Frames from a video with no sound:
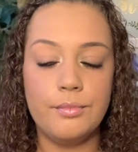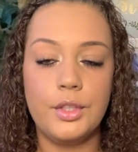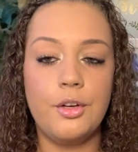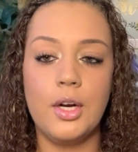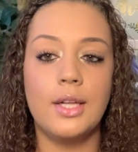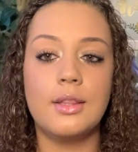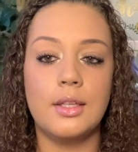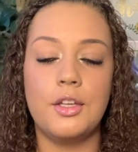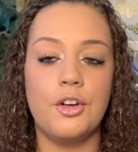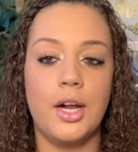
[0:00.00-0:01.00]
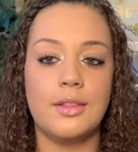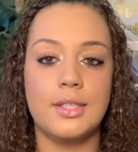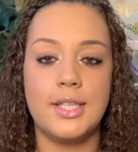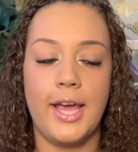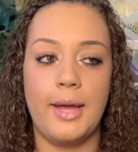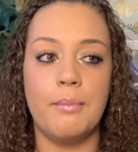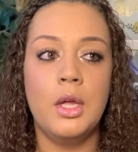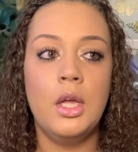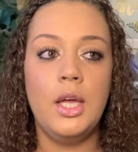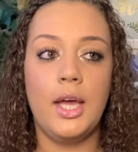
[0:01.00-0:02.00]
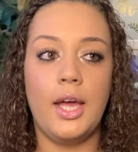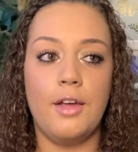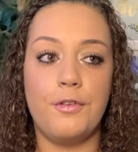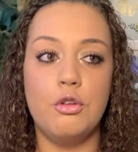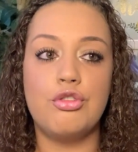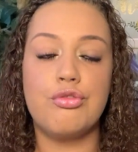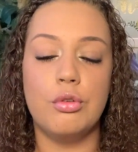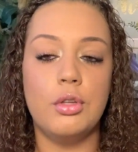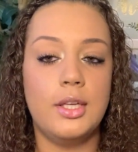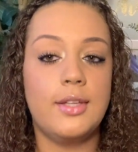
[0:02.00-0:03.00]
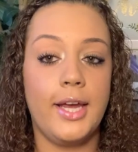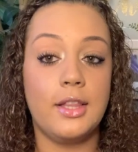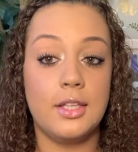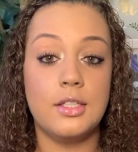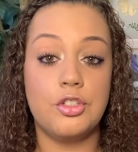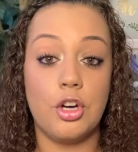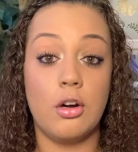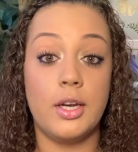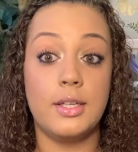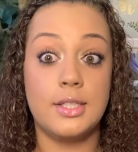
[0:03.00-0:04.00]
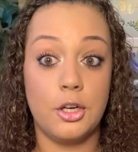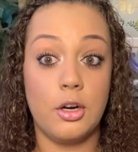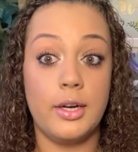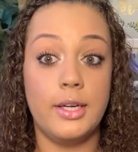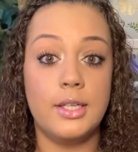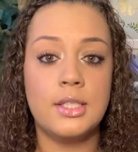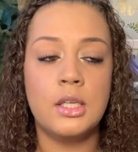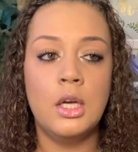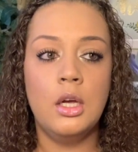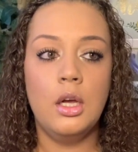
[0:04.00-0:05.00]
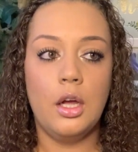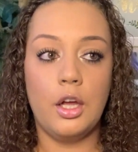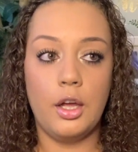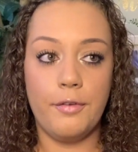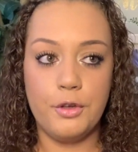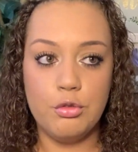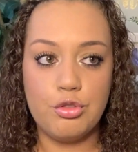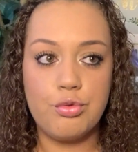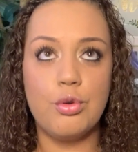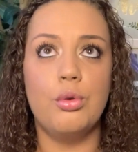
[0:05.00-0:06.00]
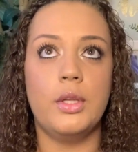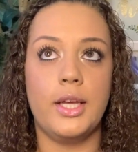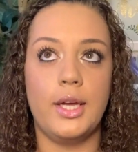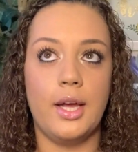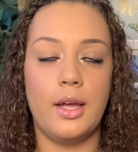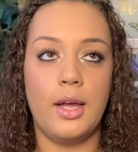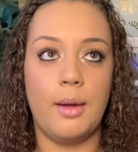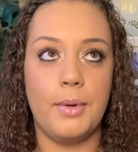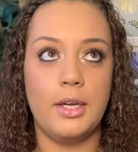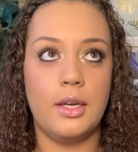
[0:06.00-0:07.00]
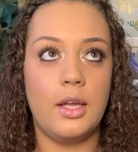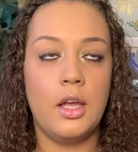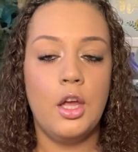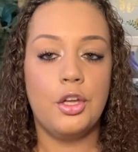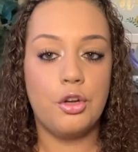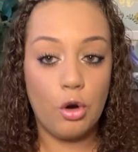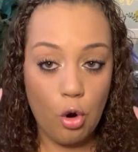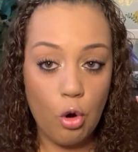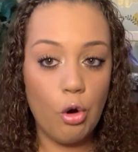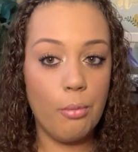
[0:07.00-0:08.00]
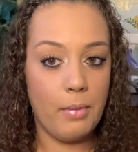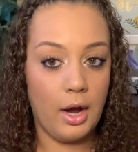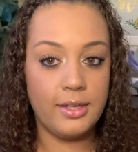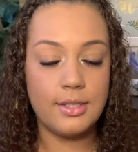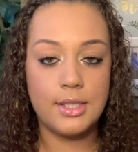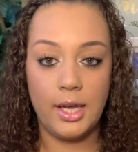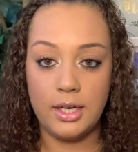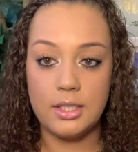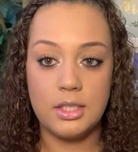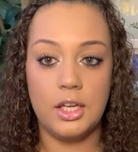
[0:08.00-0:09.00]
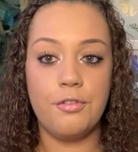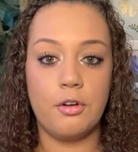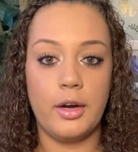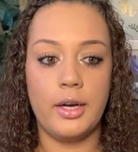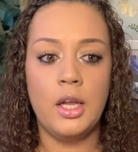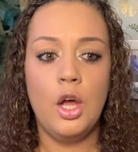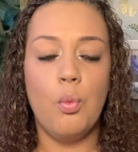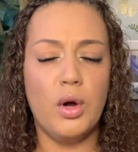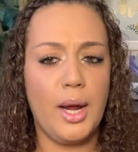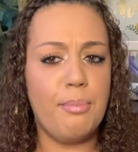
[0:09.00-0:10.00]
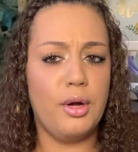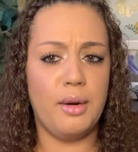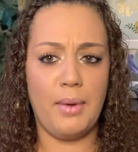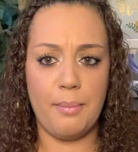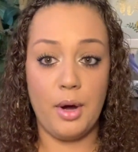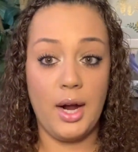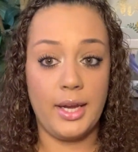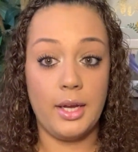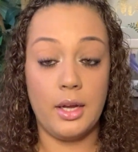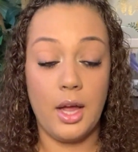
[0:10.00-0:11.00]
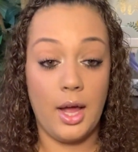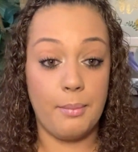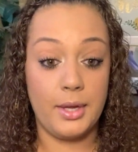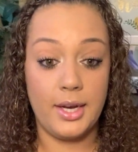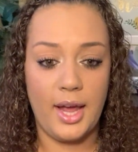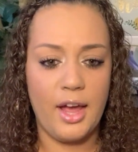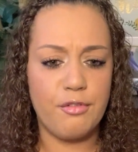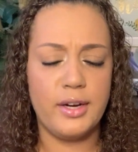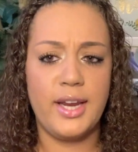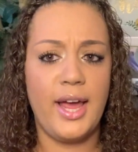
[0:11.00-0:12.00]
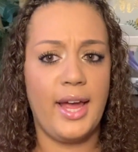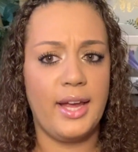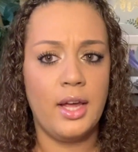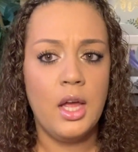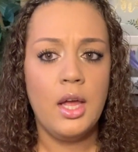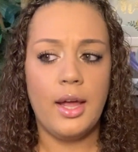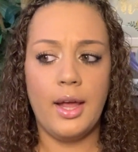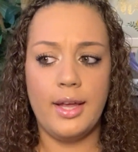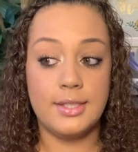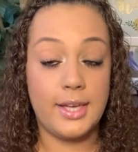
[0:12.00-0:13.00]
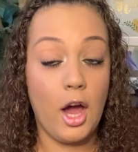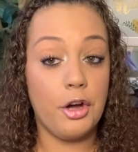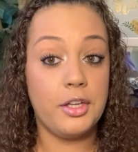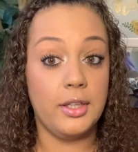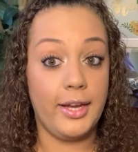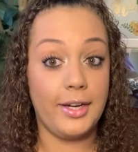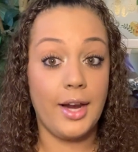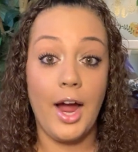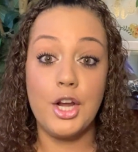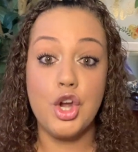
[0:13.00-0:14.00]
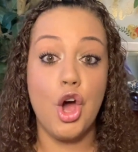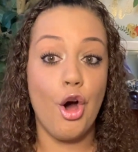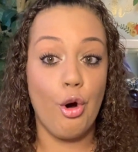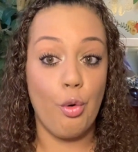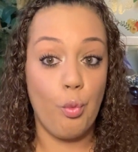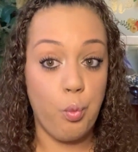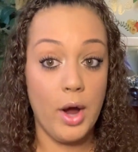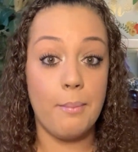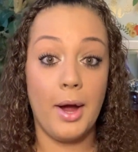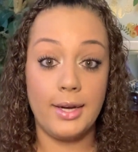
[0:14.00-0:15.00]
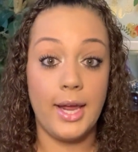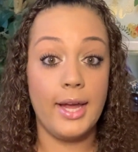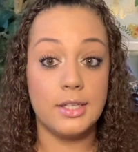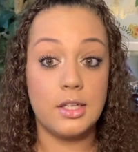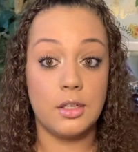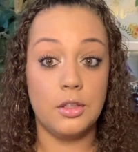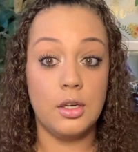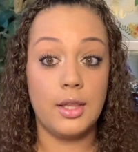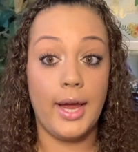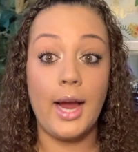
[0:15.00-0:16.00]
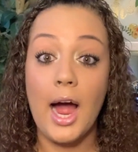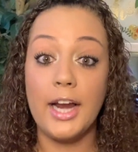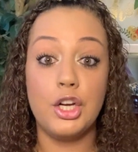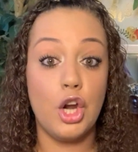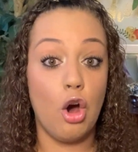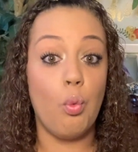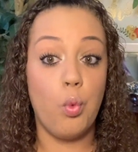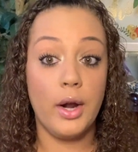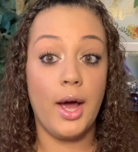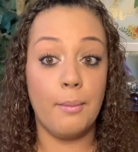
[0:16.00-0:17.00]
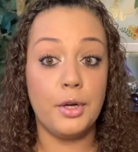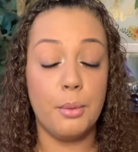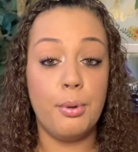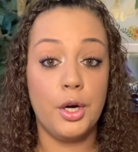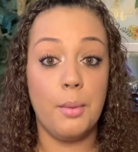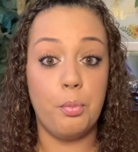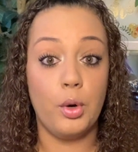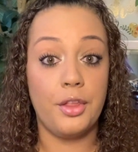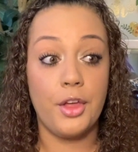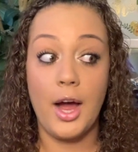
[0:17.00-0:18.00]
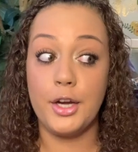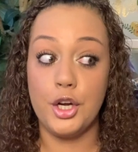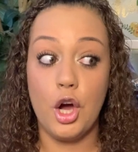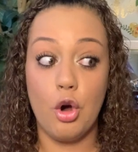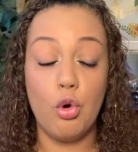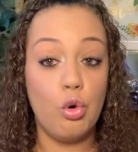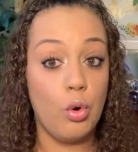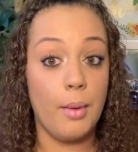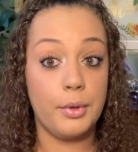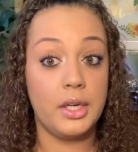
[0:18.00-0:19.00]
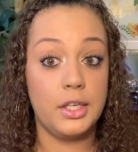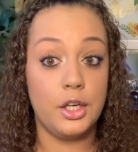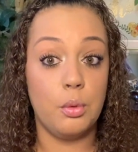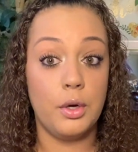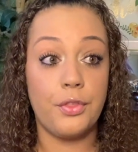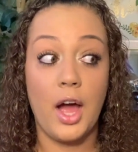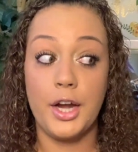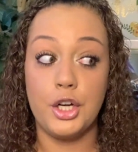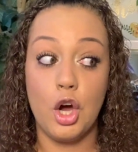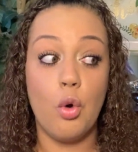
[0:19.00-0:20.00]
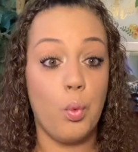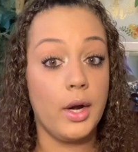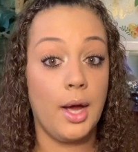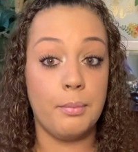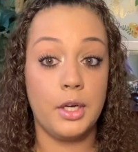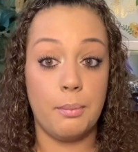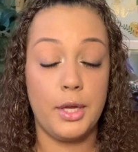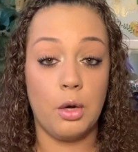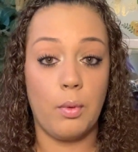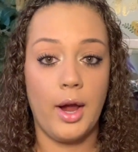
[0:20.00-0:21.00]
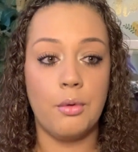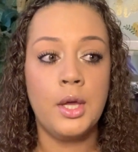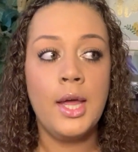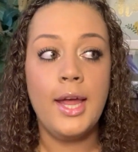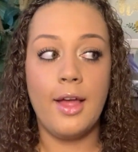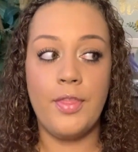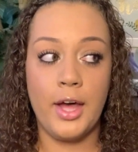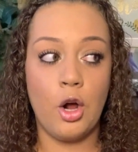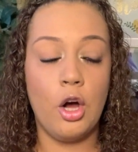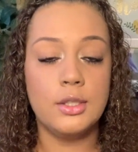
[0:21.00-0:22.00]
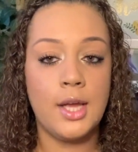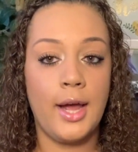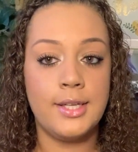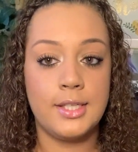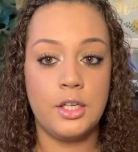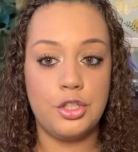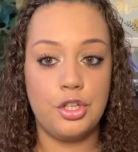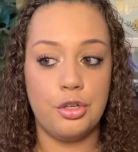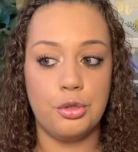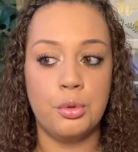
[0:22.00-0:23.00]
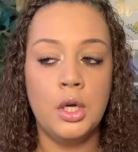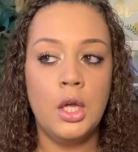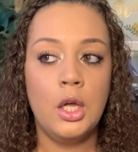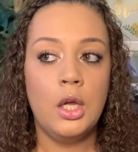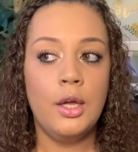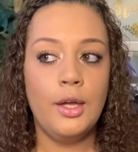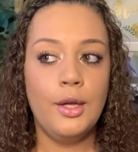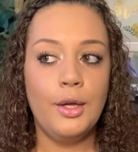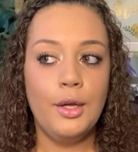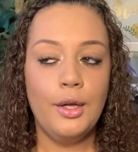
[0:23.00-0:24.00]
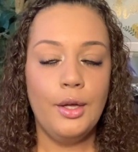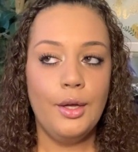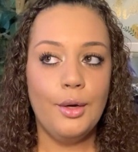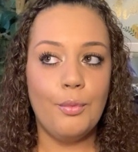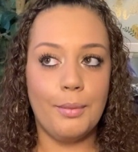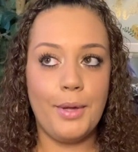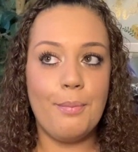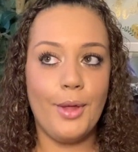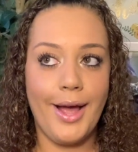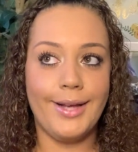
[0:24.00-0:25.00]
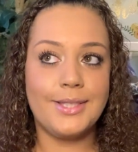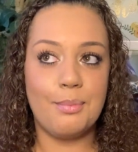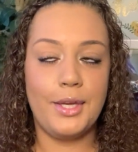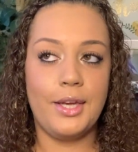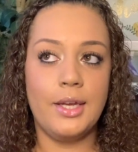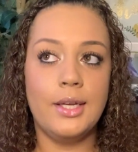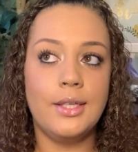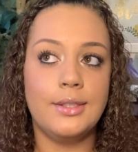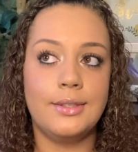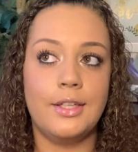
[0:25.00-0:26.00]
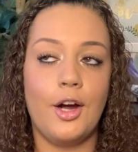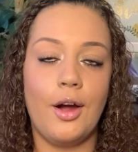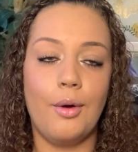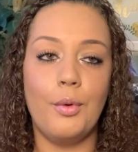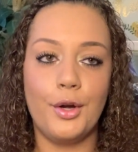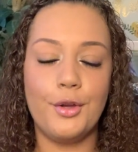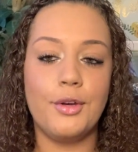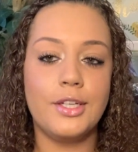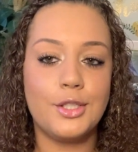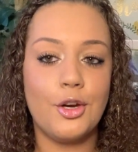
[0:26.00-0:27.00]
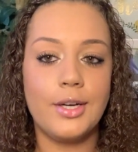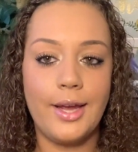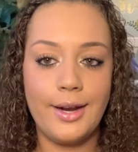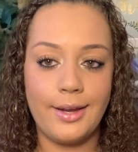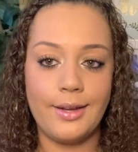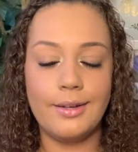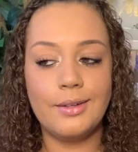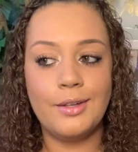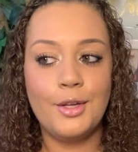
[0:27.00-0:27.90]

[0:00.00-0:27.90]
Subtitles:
You're not the same. If you truly take this journey serious, if you truly, I mean, your whole mindset is different. What I put in my body, I mean, every day is calculated. I know what my day is going to look like. I know what I'm going to put up with. I know who I'm going to deal with. I know what I'm going to be around. And that all ties into when people ask me, when are you going to start dating?